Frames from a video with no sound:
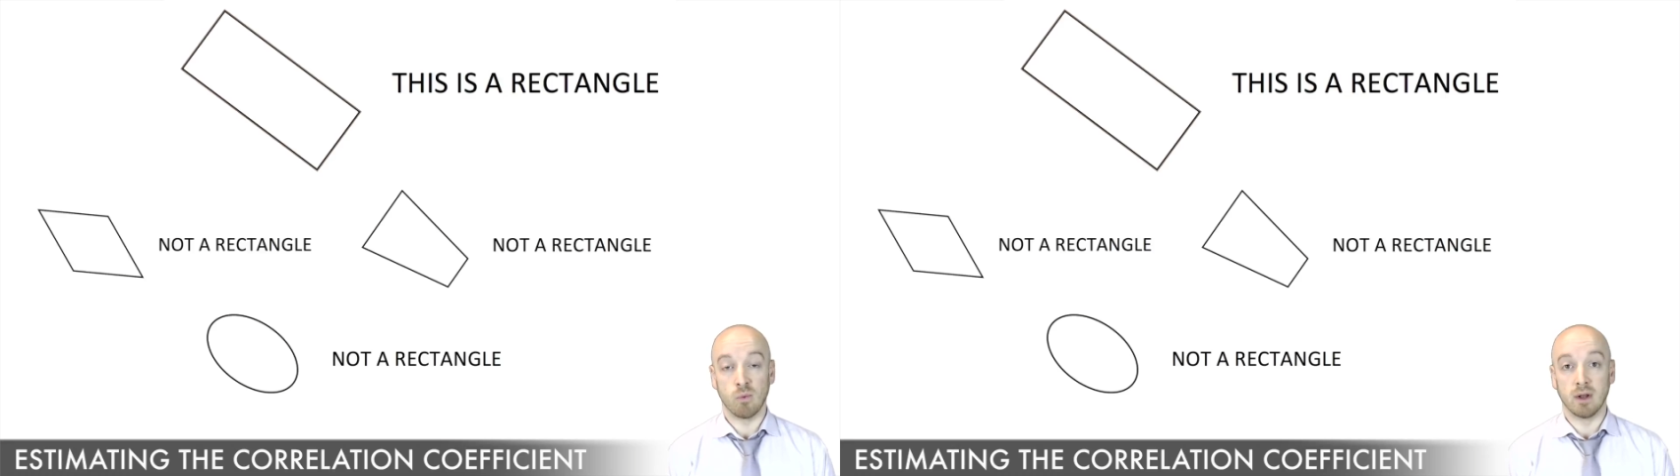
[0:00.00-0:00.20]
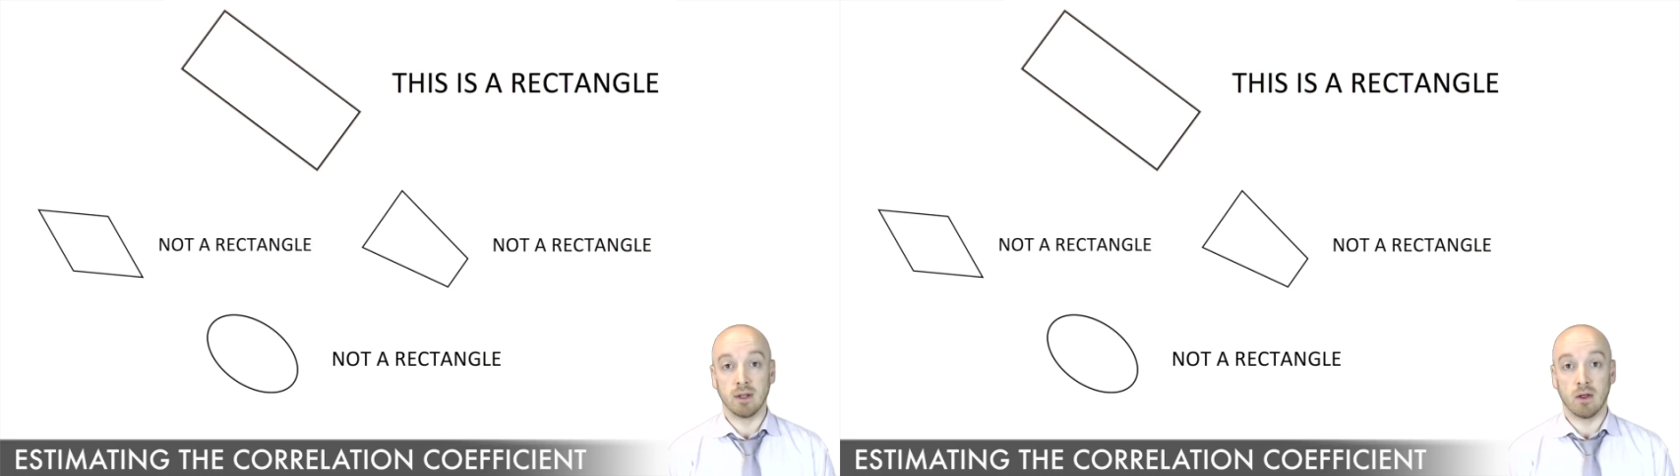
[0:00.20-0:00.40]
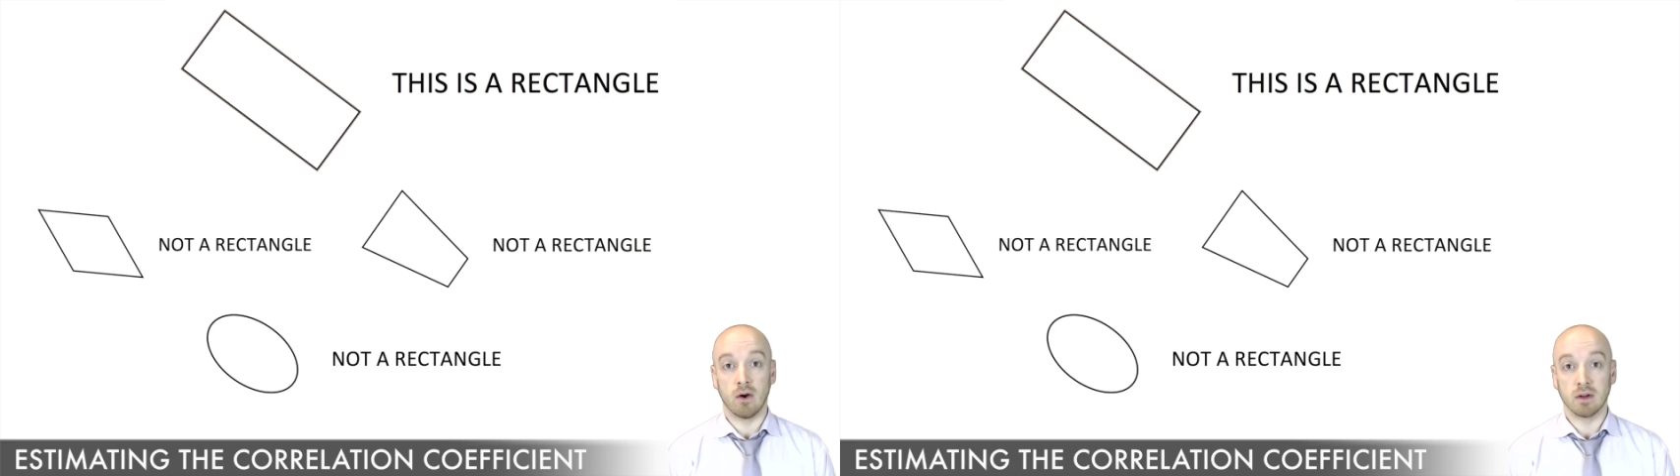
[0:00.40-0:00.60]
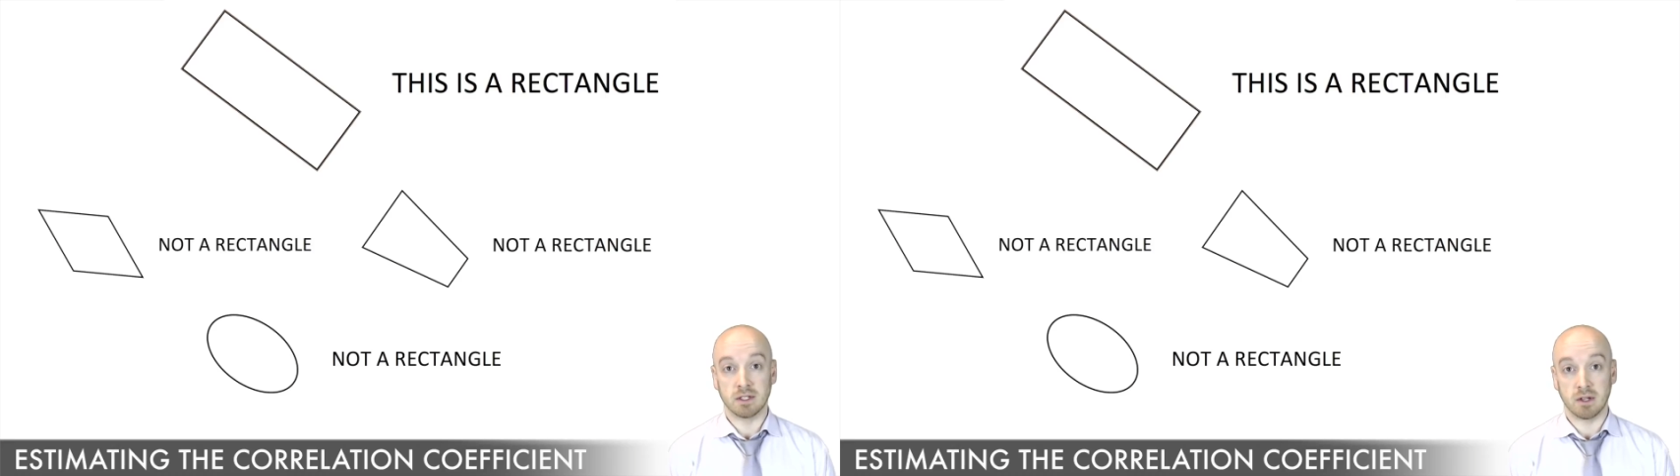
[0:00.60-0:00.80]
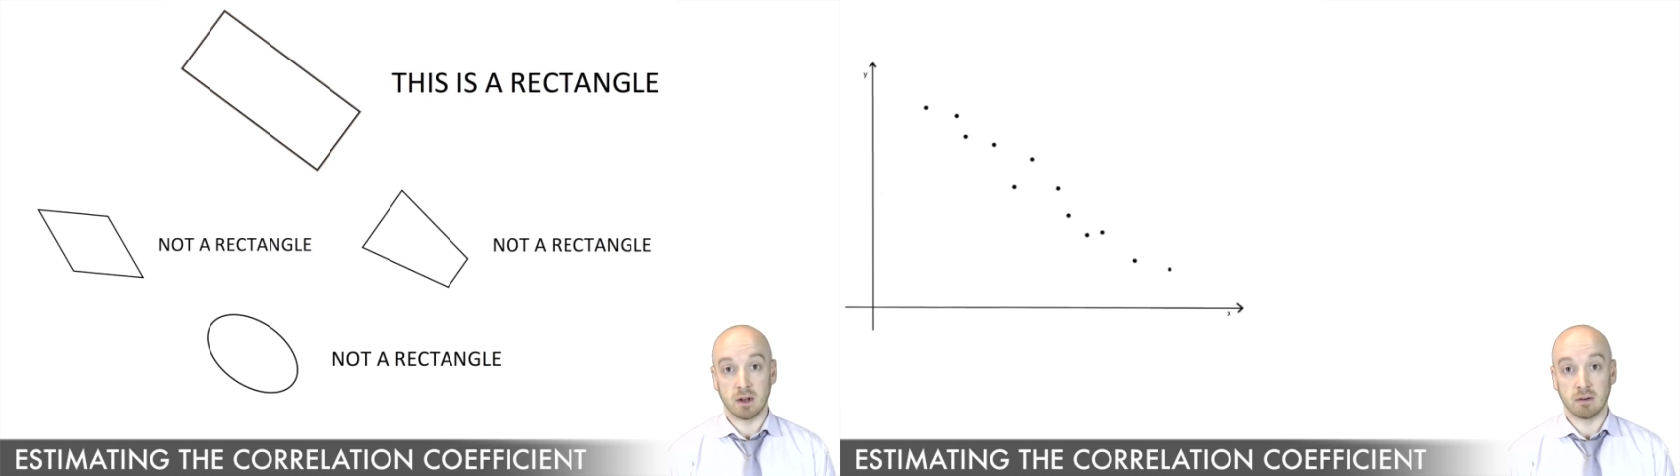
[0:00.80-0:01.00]
one long
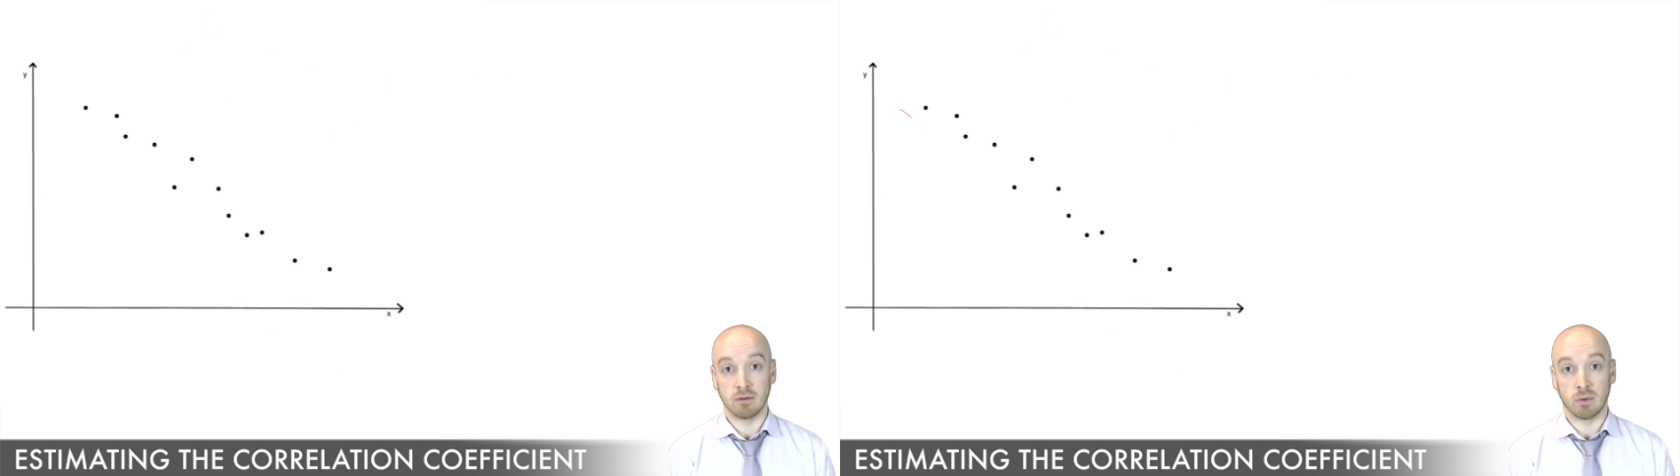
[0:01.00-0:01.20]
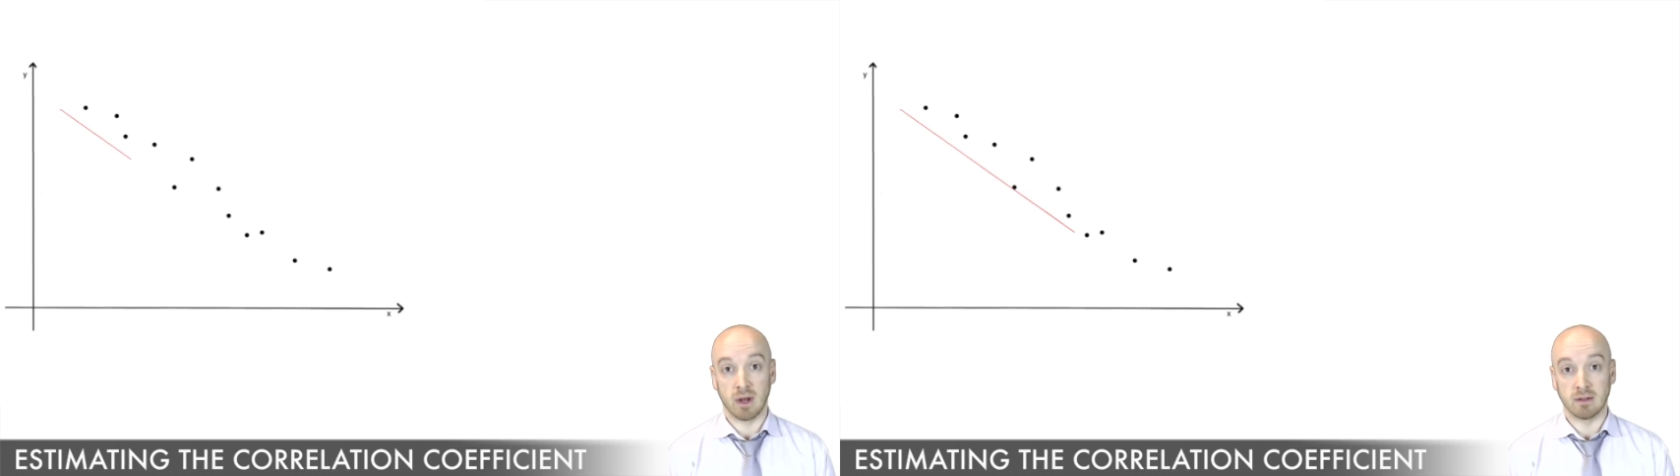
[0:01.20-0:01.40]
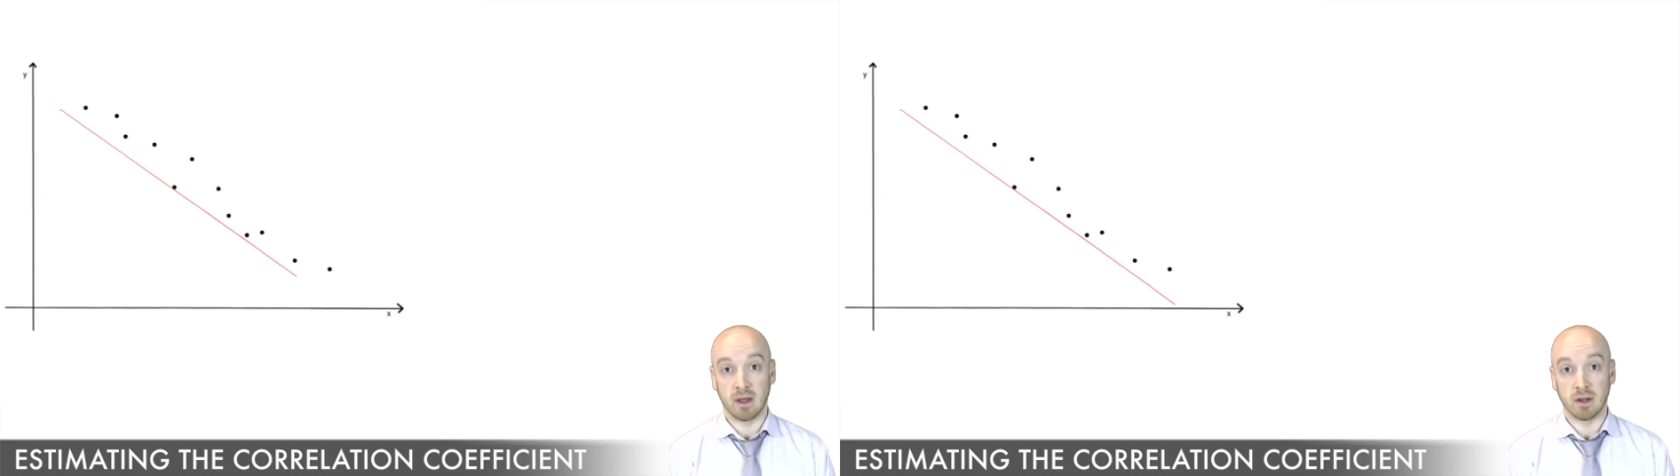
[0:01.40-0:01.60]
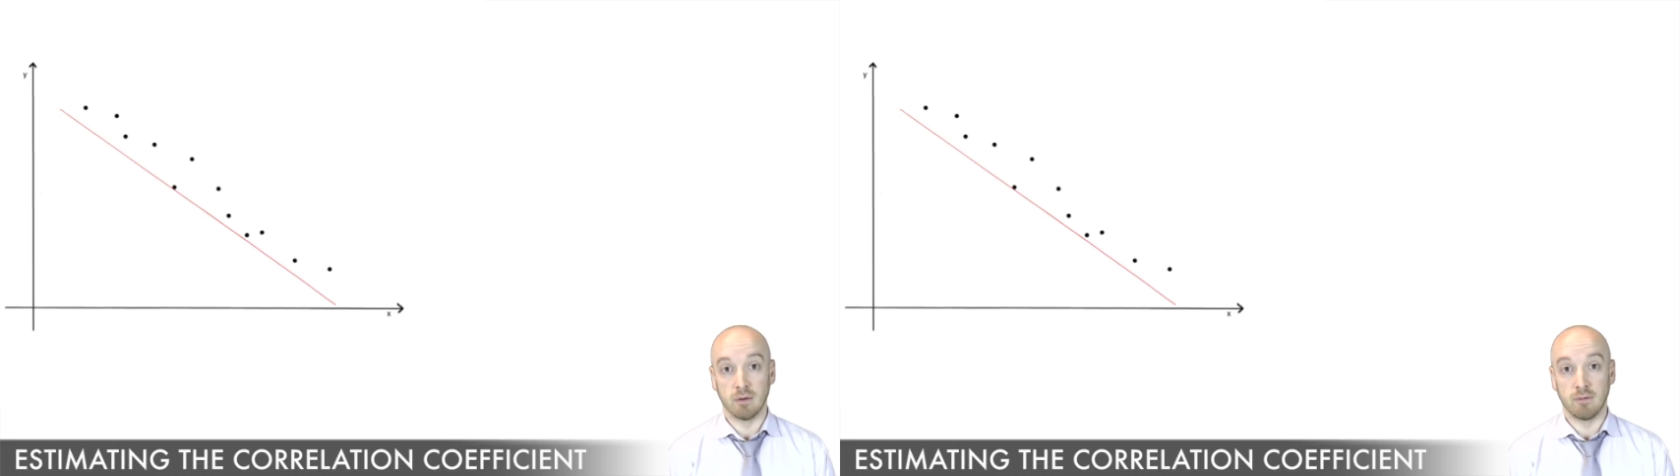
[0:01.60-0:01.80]
side of the rectangle,